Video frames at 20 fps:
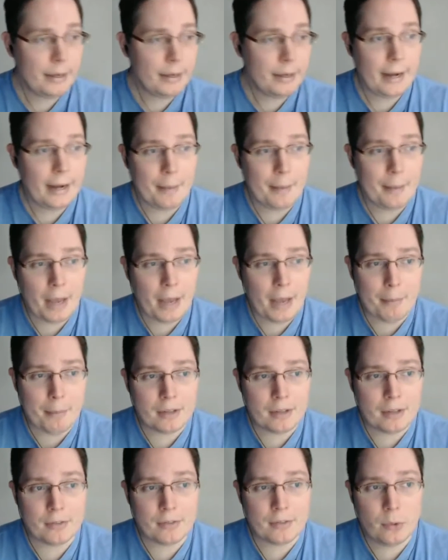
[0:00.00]
I'm not
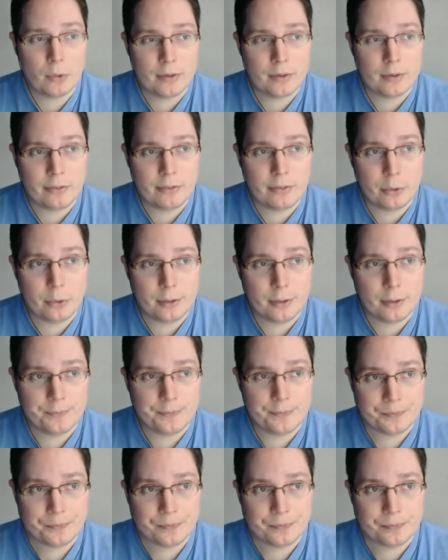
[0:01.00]
much of one for,
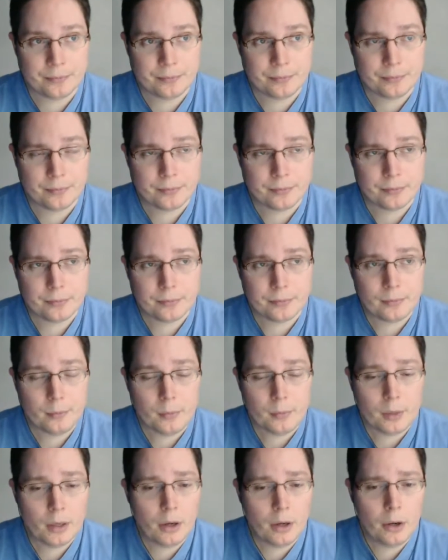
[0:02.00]

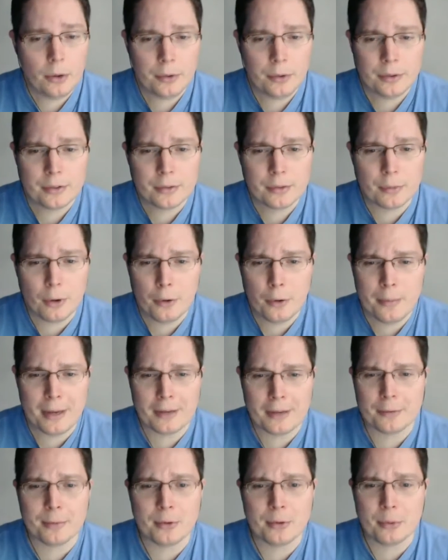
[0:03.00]
oh, this
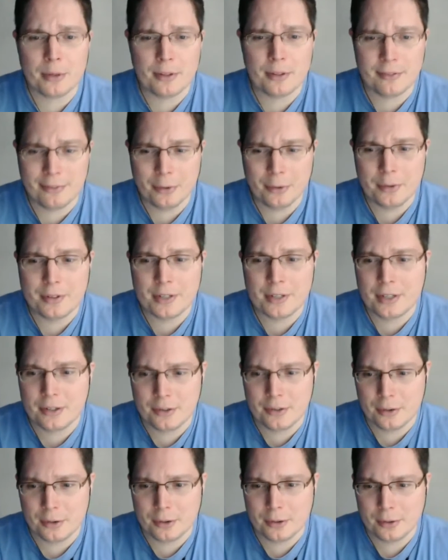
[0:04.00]
romance between the
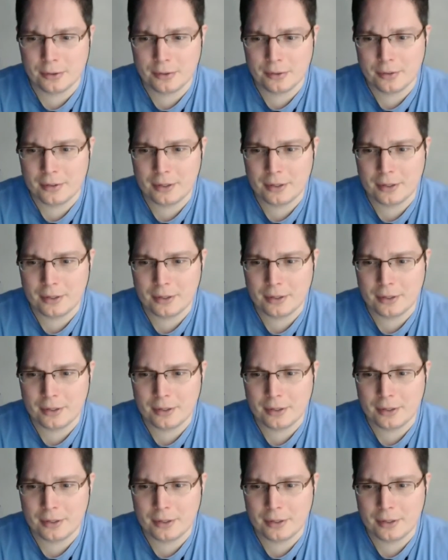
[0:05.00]
fourteen-year-olds.